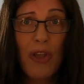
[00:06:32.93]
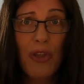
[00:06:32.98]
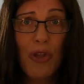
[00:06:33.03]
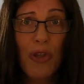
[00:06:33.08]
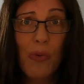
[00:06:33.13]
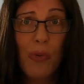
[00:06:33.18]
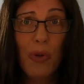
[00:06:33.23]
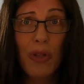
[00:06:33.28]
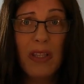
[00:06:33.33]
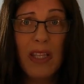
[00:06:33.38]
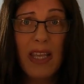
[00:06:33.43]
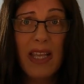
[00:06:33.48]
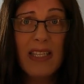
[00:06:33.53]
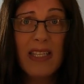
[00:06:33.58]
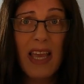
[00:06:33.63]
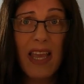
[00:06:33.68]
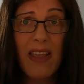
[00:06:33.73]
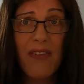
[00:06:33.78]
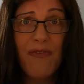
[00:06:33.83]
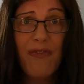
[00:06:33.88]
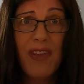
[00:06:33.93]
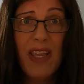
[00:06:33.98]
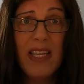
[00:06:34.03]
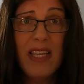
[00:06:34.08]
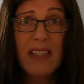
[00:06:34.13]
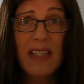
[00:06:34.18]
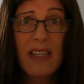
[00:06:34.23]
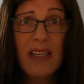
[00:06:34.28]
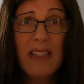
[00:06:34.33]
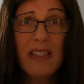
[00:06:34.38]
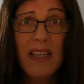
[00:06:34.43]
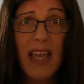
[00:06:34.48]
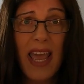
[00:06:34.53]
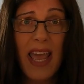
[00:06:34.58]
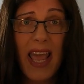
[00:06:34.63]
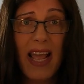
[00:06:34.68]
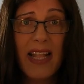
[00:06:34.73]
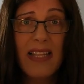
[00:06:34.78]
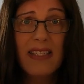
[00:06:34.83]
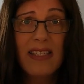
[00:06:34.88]
you will need a visa to
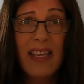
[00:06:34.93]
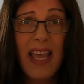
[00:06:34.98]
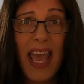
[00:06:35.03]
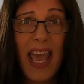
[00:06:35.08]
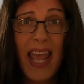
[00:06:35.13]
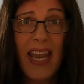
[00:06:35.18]
enter